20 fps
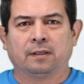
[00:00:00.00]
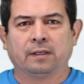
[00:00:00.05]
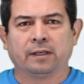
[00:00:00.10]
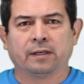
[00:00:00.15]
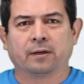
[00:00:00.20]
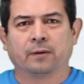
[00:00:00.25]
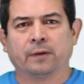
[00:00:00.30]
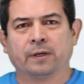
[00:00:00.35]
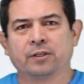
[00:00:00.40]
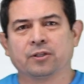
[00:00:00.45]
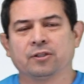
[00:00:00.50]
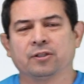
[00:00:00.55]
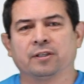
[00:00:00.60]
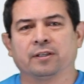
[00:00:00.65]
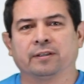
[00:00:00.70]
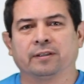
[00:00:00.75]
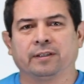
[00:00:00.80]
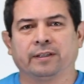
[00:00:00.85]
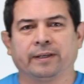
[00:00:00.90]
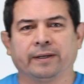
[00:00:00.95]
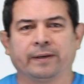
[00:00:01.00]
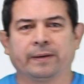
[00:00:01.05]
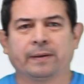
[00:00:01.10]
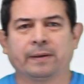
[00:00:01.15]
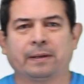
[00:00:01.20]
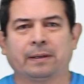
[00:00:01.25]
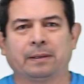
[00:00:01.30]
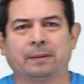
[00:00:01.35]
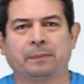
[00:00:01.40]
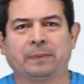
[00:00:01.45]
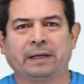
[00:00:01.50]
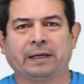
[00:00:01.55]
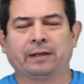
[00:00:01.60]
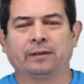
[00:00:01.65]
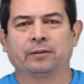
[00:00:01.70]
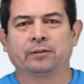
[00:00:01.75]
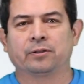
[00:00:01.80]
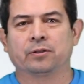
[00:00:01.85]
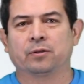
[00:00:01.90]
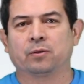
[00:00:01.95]
I had a question the other day
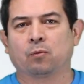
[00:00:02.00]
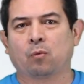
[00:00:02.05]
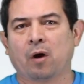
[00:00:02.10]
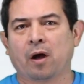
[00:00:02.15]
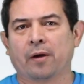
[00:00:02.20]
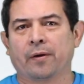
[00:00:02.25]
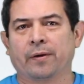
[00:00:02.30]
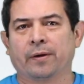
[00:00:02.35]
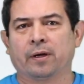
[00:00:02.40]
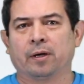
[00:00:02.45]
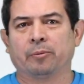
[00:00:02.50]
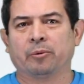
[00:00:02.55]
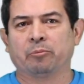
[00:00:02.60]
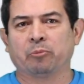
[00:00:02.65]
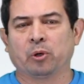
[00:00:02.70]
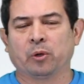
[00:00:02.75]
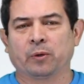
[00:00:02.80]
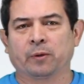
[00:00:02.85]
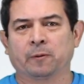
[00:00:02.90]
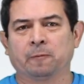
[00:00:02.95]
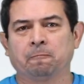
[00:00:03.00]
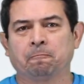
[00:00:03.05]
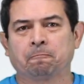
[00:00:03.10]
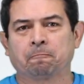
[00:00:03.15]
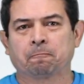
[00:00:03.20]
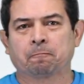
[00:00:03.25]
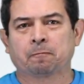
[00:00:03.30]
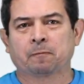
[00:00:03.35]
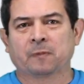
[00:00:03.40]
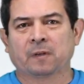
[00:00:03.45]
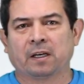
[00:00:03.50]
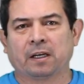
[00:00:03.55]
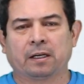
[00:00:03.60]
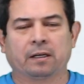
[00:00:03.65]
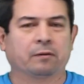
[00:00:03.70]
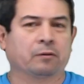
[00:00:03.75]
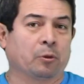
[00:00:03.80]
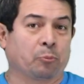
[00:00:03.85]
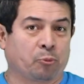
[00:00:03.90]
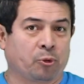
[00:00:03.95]
about wiring up a motor, a
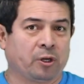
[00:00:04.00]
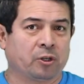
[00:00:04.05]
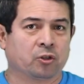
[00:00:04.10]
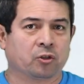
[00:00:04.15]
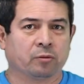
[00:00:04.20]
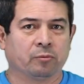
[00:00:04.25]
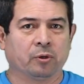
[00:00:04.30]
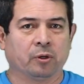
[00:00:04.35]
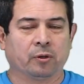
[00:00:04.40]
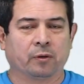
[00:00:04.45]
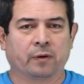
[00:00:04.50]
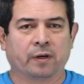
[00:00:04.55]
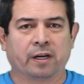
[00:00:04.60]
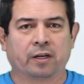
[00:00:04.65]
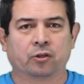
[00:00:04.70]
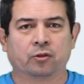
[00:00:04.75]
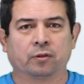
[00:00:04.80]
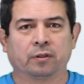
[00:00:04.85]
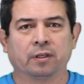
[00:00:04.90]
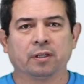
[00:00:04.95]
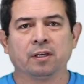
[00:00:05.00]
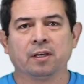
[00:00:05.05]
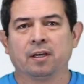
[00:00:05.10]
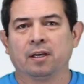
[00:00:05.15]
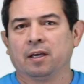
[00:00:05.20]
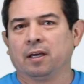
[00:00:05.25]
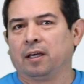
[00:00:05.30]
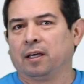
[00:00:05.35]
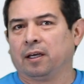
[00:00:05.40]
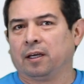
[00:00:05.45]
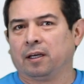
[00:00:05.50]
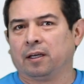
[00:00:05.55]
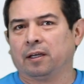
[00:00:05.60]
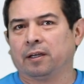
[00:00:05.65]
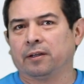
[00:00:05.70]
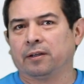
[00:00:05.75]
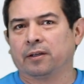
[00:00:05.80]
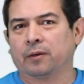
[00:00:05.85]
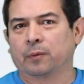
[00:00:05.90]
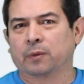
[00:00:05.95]
compressor motor actually,
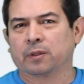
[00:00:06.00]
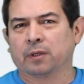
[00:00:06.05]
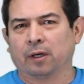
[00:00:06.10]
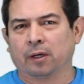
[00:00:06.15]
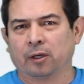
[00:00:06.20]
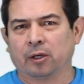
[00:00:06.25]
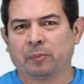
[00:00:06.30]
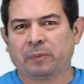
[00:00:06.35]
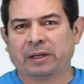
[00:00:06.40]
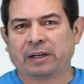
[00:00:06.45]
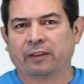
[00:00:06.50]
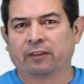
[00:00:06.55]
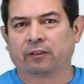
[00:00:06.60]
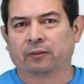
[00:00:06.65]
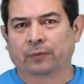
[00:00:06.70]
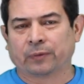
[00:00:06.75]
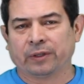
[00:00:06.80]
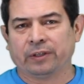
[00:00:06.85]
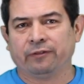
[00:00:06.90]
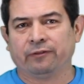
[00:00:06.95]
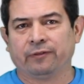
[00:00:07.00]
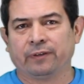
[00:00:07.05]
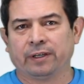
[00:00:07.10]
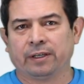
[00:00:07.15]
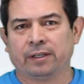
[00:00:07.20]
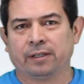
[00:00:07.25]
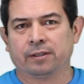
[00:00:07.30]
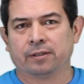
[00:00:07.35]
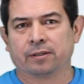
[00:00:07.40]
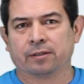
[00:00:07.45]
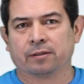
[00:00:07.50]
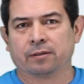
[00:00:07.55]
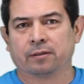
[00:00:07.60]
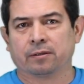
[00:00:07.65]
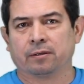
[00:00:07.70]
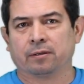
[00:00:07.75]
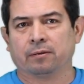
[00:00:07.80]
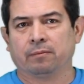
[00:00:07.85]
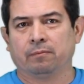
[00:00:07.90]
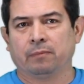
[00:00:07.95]
and they were talking about a
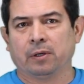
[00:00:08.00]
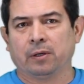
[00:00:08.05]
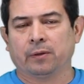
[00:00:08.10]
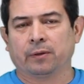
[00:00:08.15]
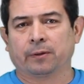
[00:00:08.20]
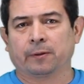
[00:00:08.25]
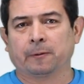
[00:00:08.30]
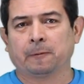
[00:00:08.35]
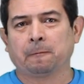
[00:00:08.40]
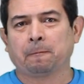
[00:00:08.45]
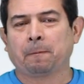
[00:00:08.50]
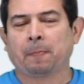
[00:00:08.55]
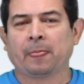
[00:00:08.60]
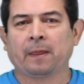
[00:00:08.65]
three-phase motor.